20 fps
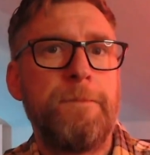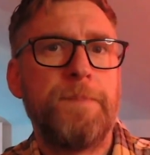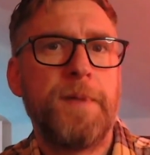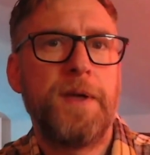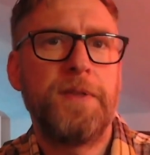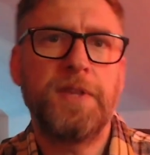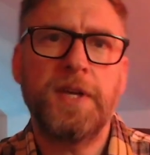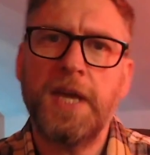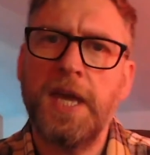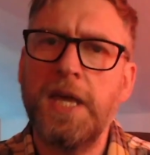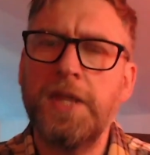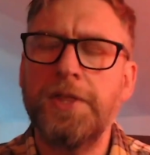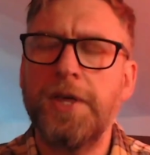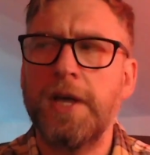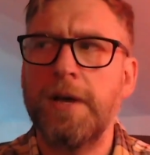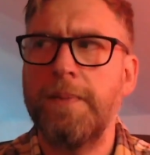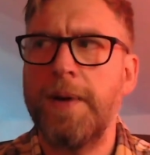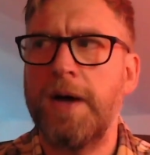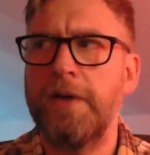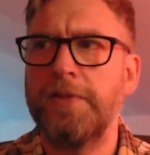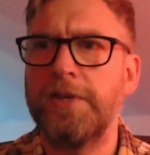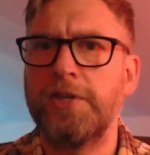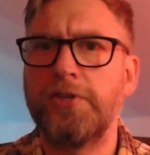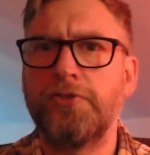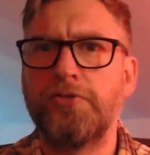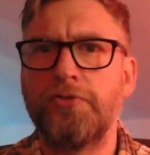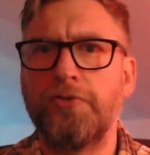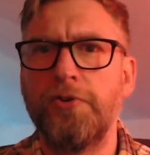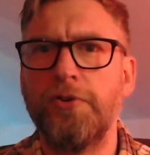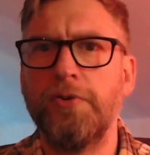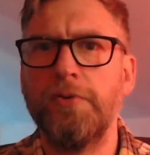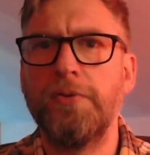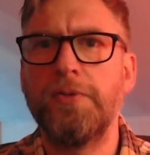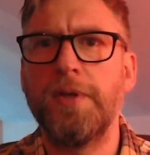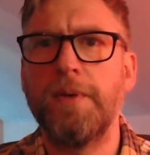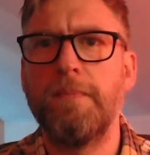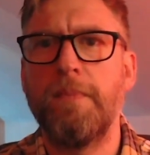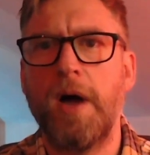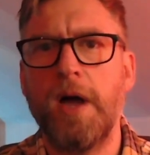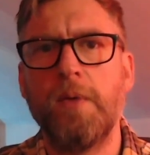And the key thing about this
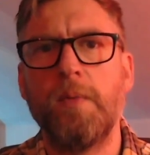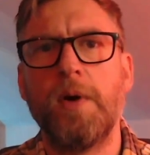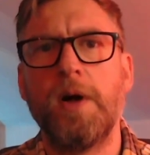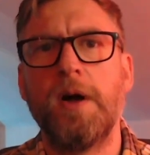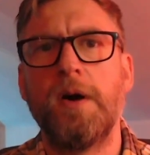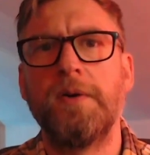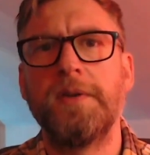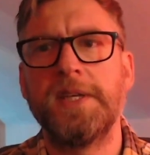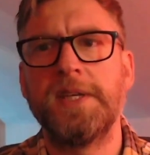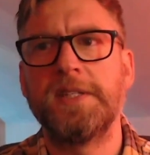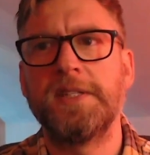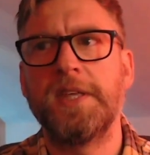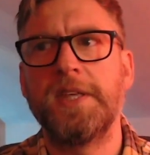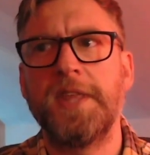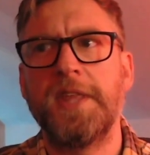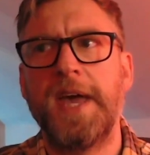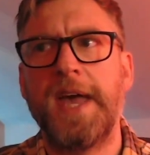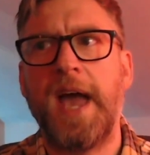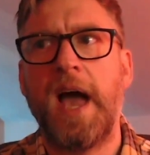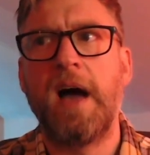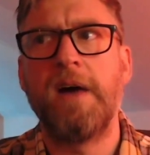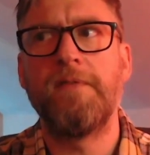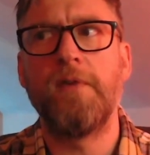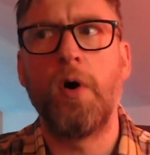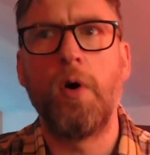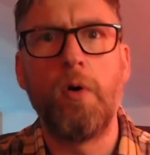truth in my world is that they have